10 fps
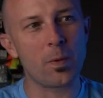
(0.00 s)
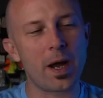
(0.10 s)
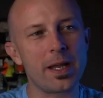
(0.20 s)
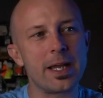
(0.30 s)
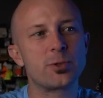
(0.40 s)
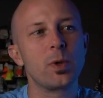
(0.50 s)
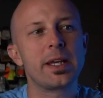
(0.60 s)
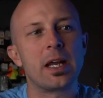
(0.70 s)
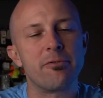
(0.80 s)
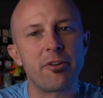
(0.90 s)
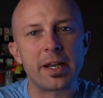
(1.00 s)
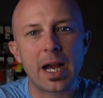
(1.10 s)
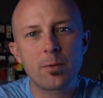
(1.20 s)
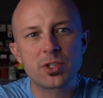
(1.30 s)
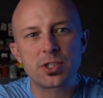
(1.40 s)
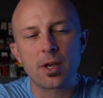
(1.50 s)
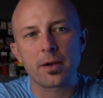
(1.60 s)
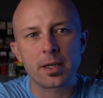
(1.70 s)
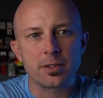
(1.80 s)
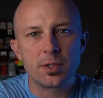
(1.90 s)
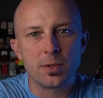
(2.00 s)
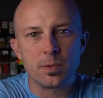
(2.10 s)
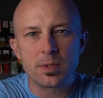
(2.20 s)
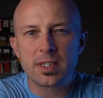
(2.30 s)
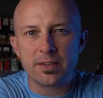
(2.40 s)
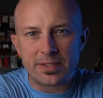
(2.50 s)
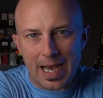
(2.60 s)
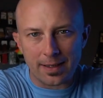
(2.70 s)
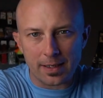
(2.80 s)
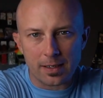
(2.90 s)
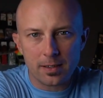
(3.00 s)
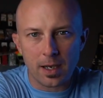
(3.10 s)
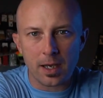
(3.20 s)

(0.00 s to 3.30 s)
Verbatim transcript: It's really kind of funny. I was just talking to Steve Dally.